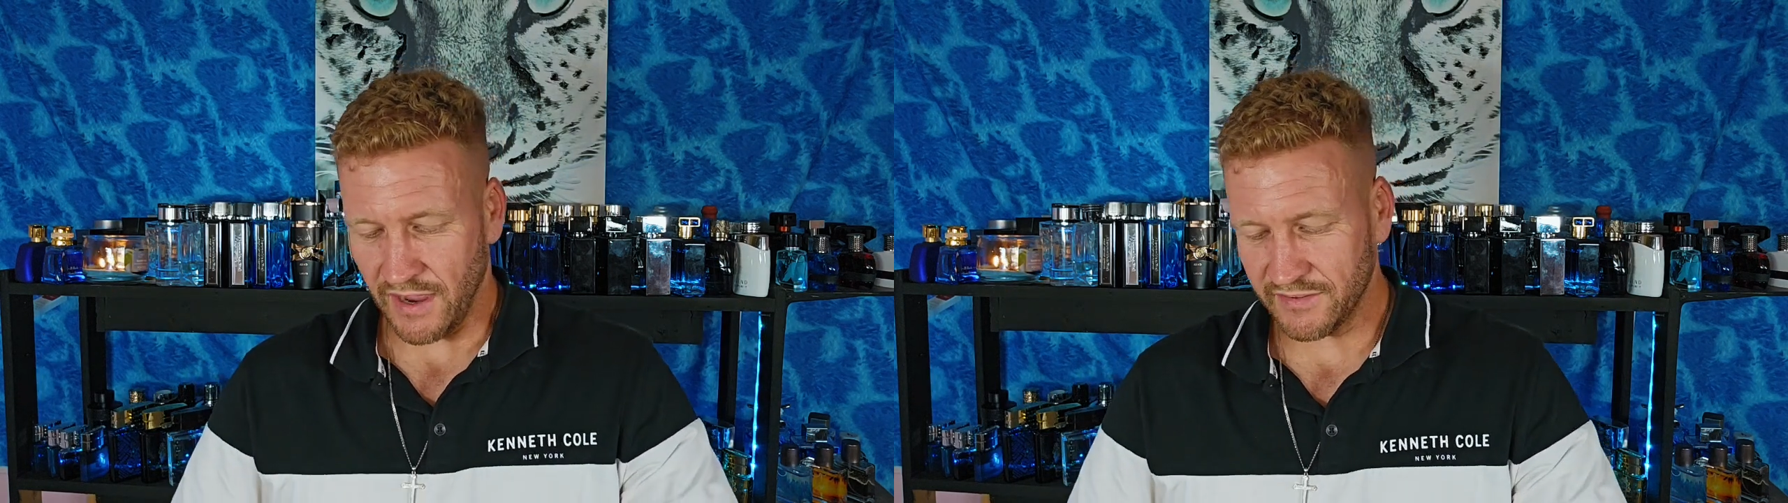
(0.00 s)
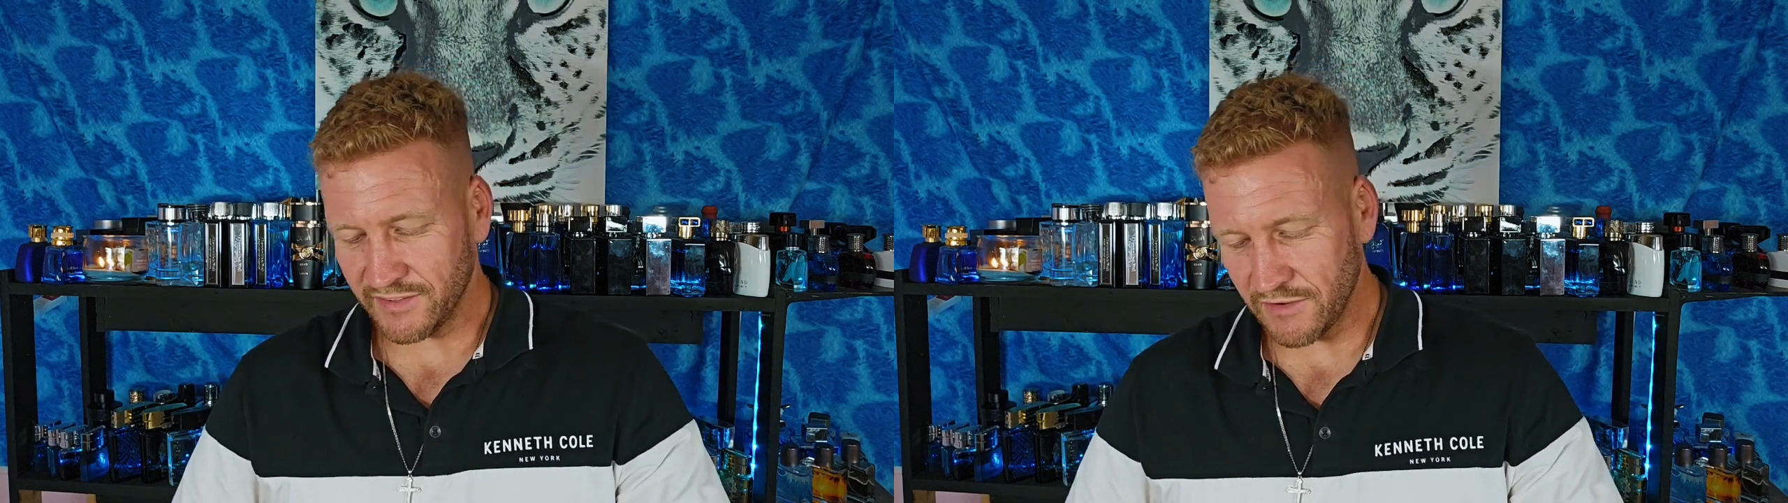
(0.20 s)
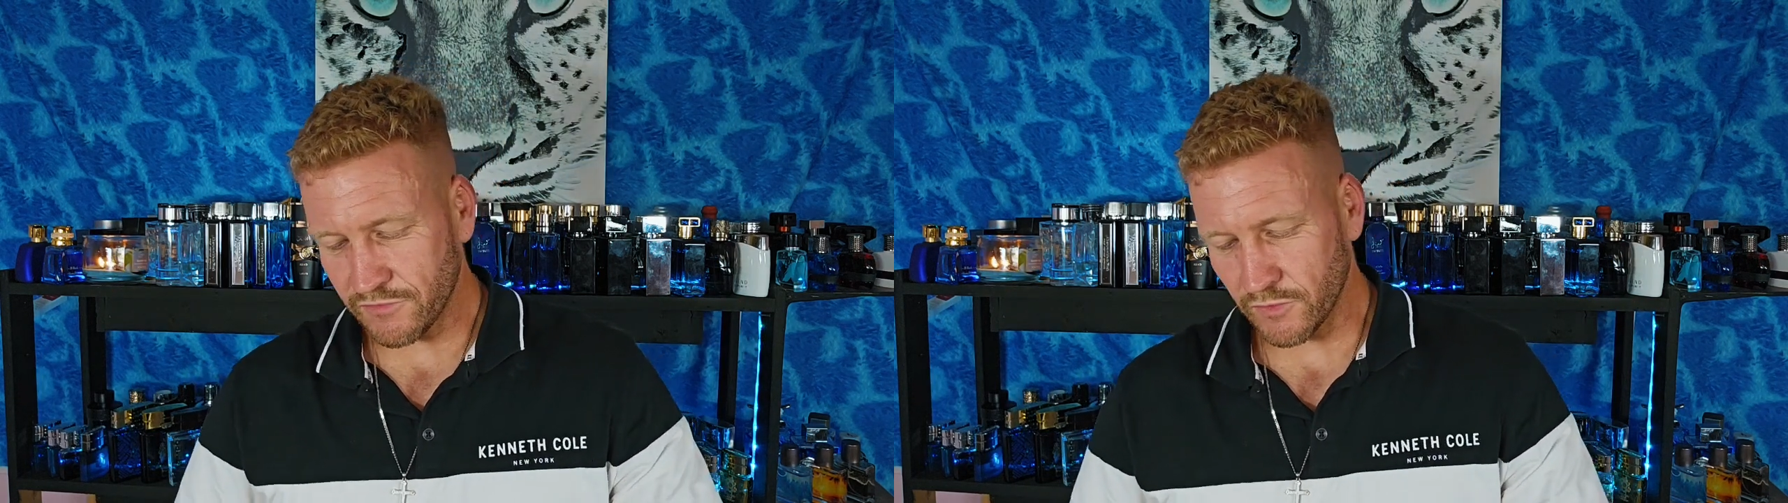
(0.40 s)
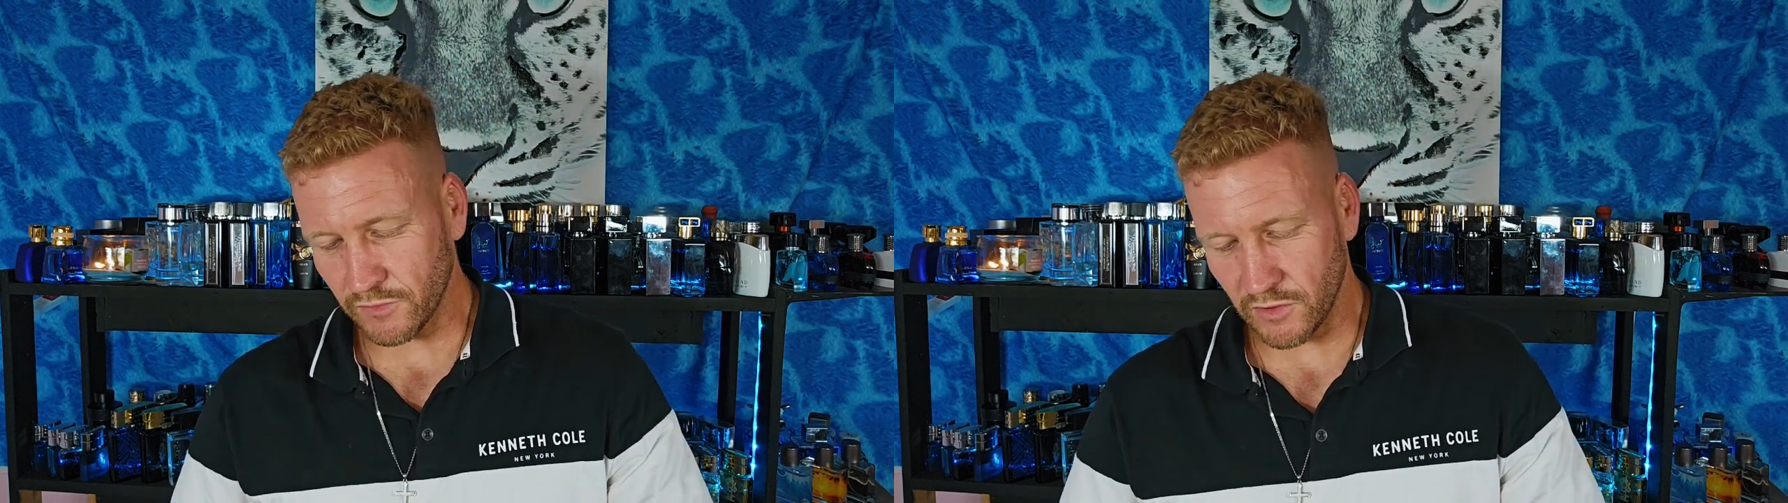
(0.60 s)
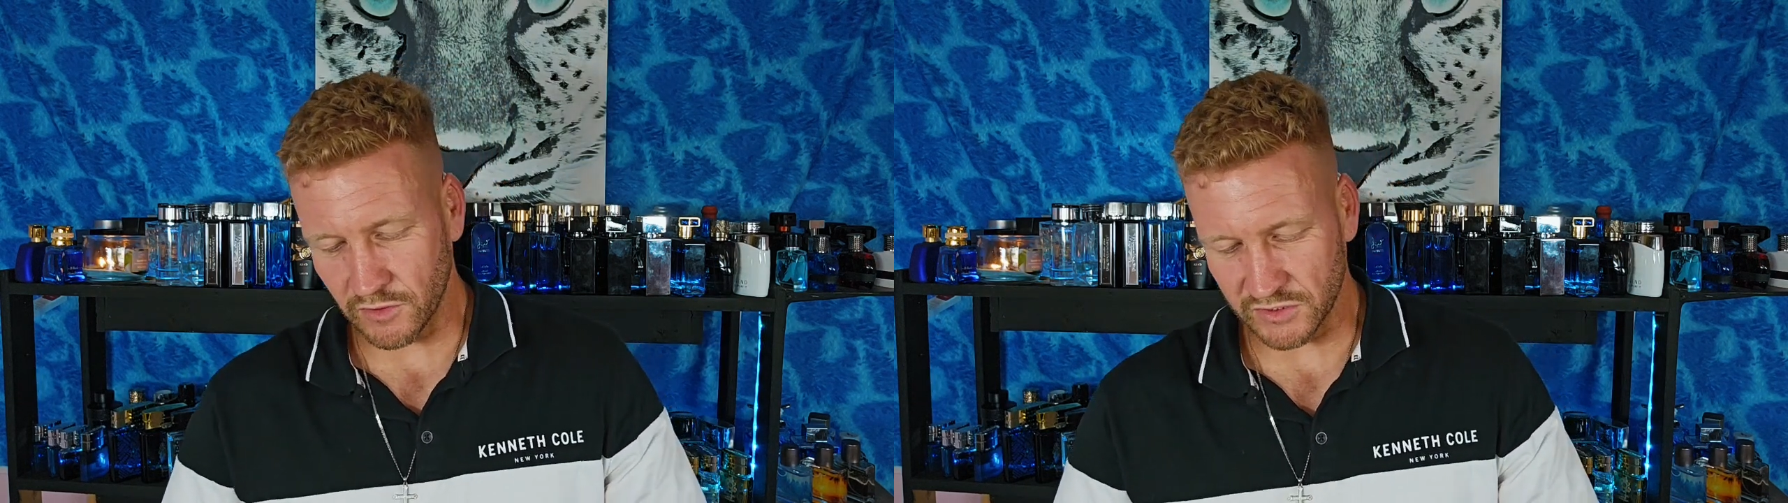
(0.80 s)
I said
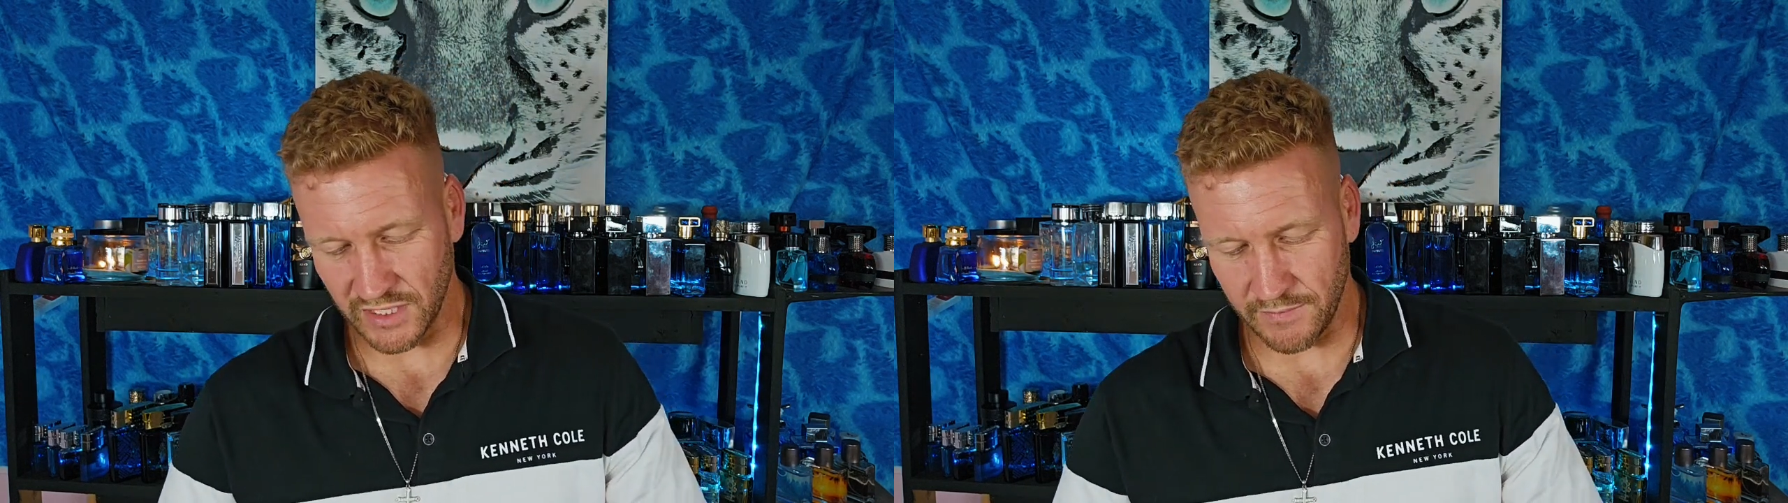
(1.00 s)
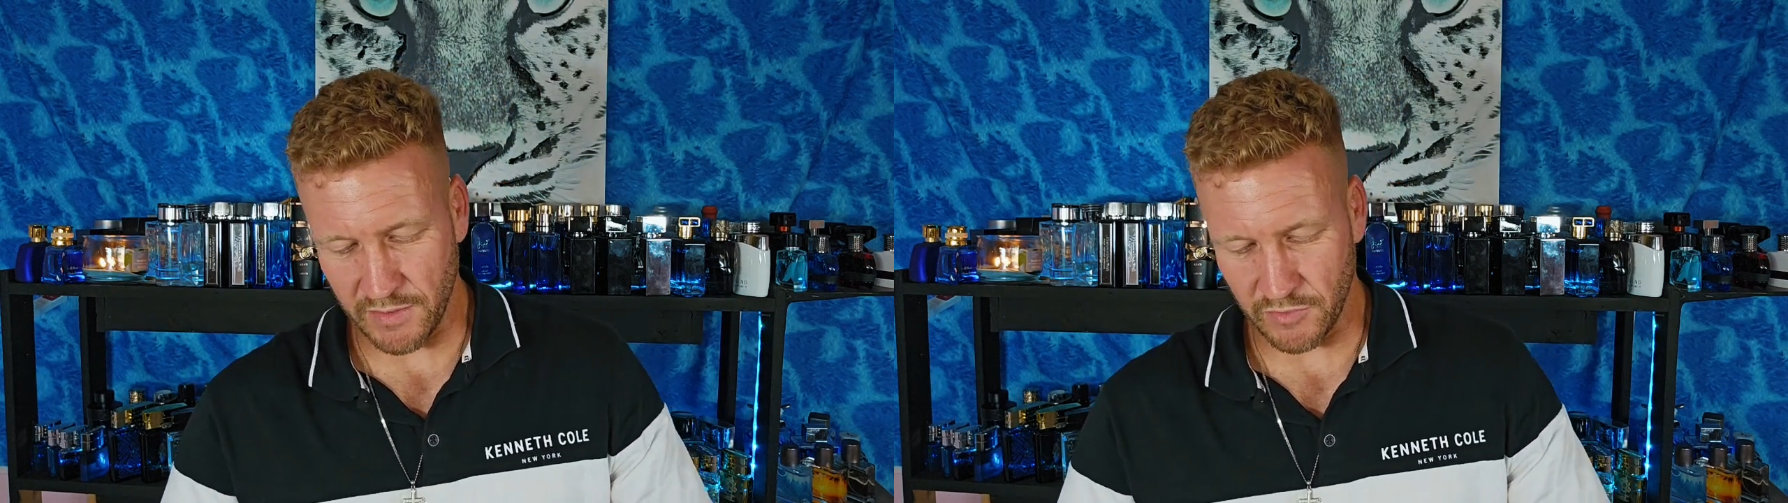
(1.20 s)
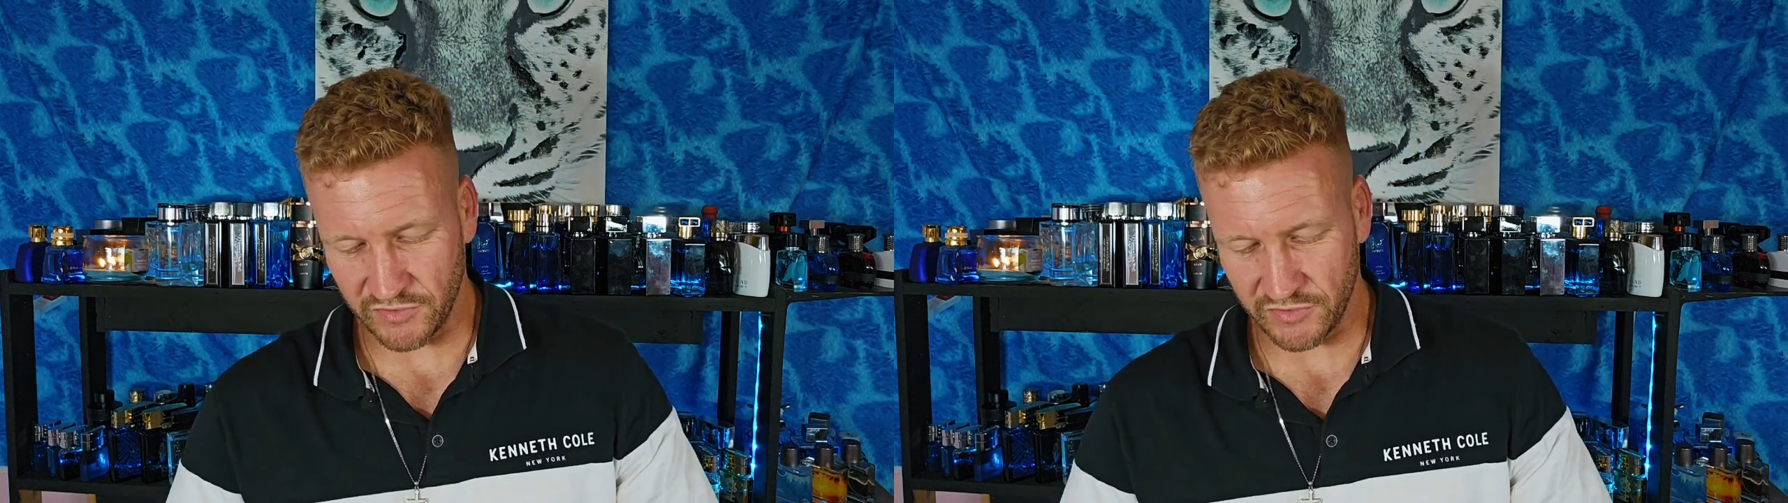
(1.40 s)
for a long time